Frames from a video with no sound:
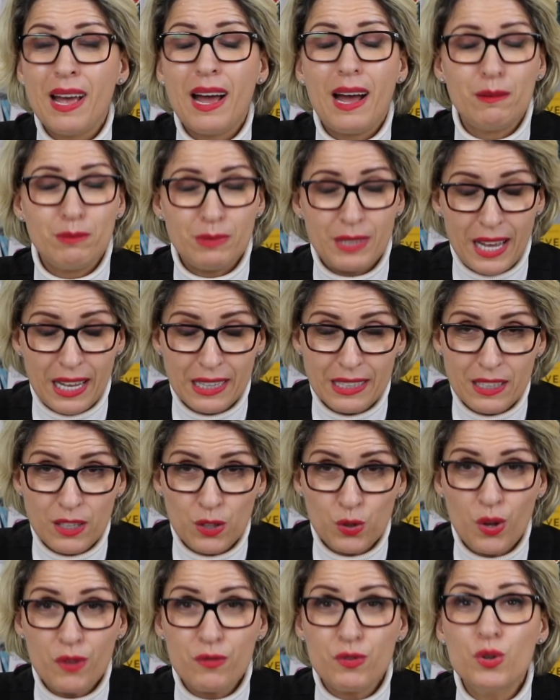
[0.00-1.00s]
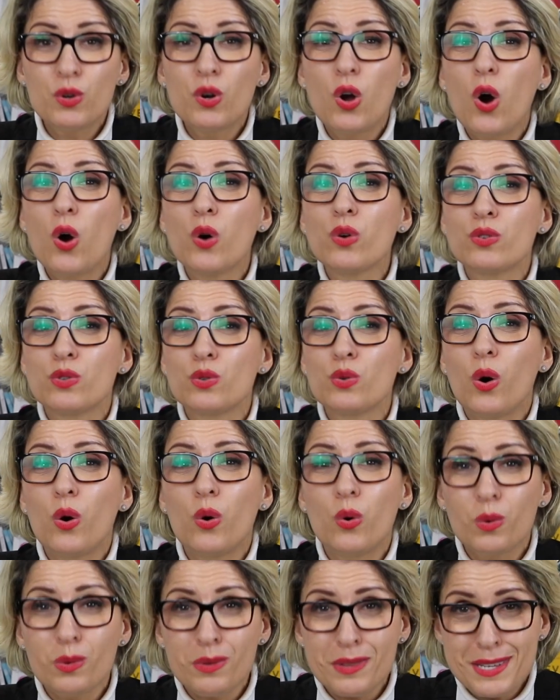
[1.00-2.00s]
I'm telling you, if you go through
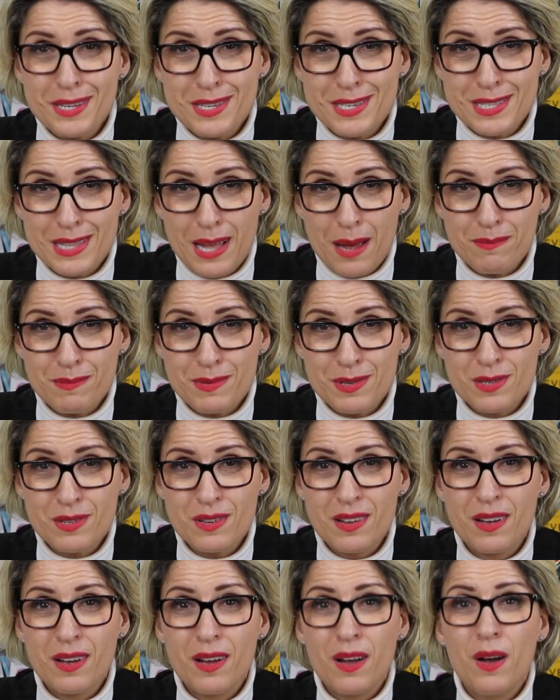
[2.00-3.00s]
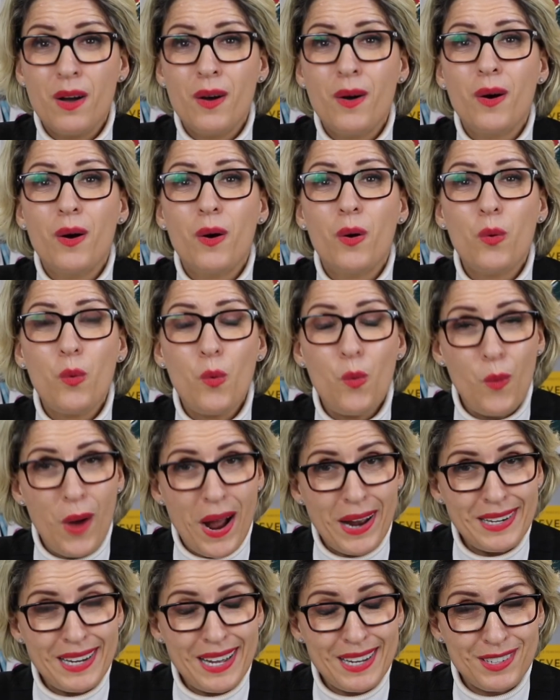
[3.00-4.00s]
all these steps,
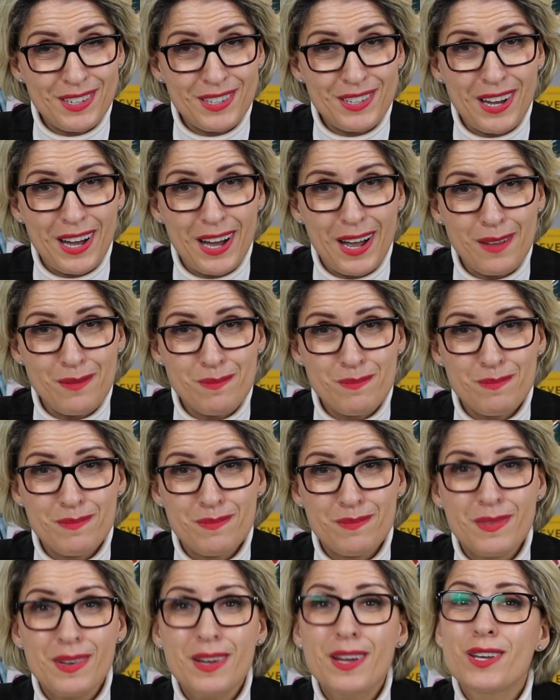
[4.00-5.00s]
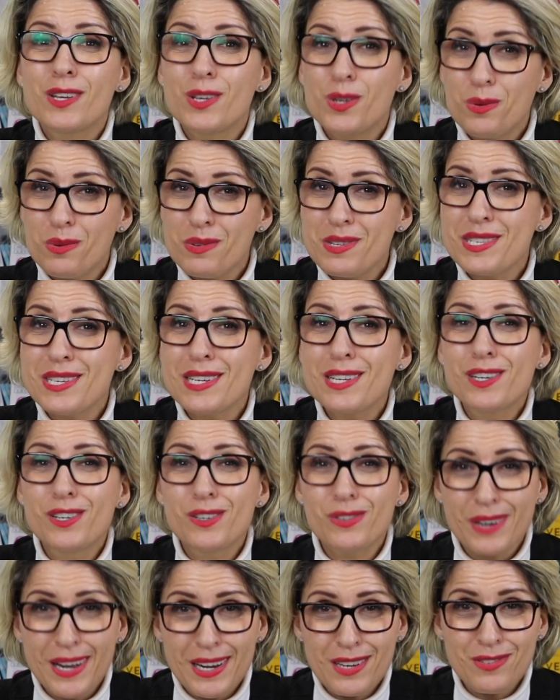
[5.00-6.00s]
one at a time, you will see
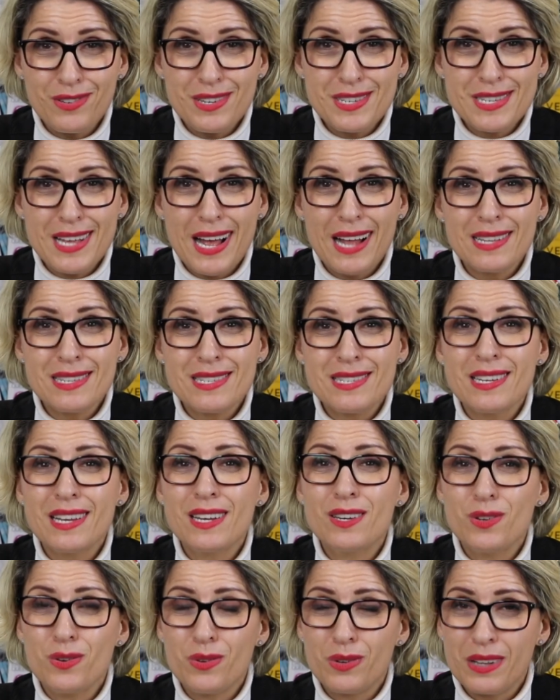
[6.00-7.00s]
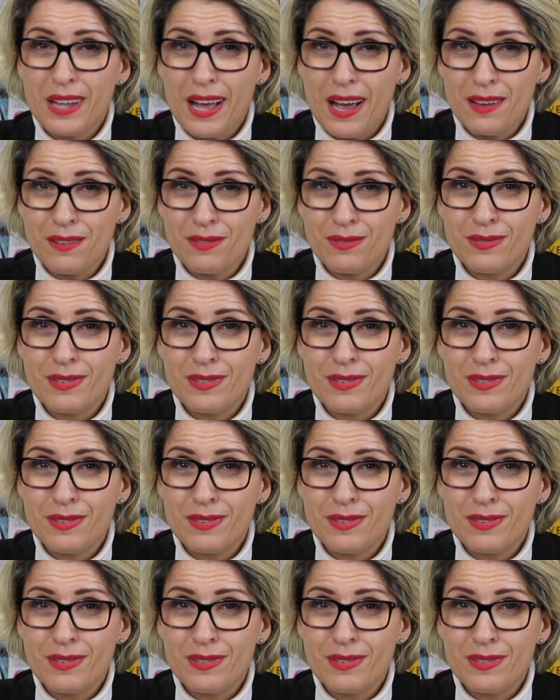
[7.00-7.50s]
great results in your life.